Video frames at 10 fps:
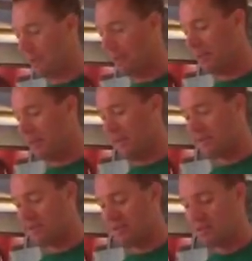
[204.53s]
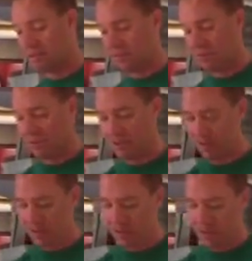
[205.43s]
And then the last thing that goes in
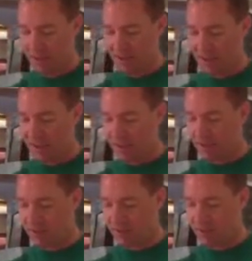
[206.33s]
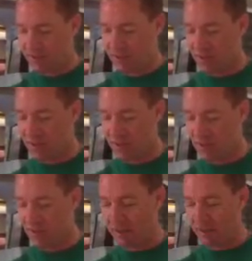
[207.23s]
there is just enough
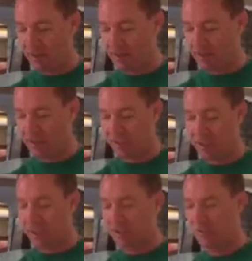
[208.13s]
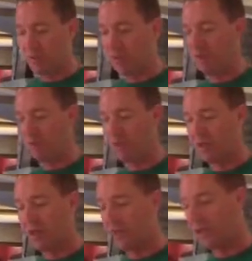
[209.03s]
honey to make it sweet enough where you
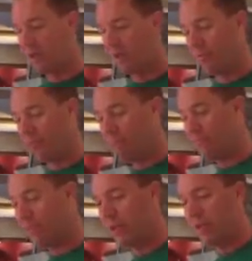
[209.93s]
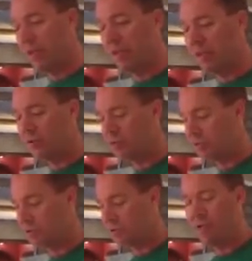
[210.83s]
like it. Again, locally
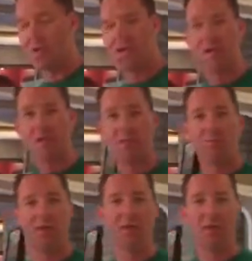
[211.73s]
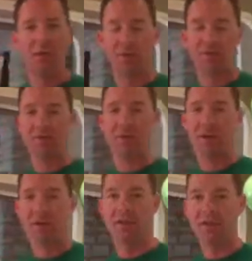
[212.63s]
sourced honey, but don't eat a bunch of
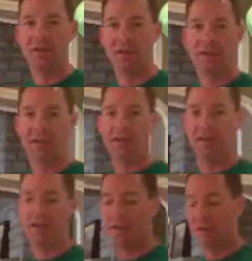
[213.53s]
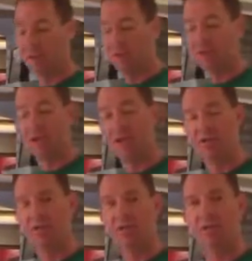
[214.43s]
honey, because honey, although it is
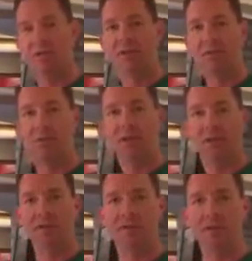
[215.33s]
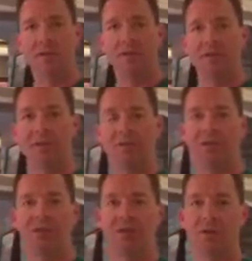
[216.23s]
natural and it is paleo, it does have
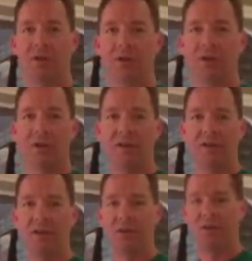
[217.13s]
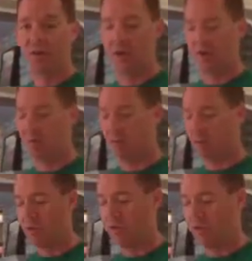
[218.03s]
sugar in it, and we're trying to
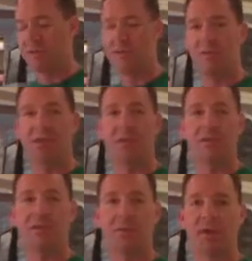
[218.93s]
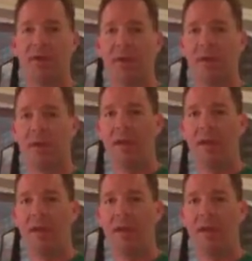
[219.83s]
avoid glycemic spiking.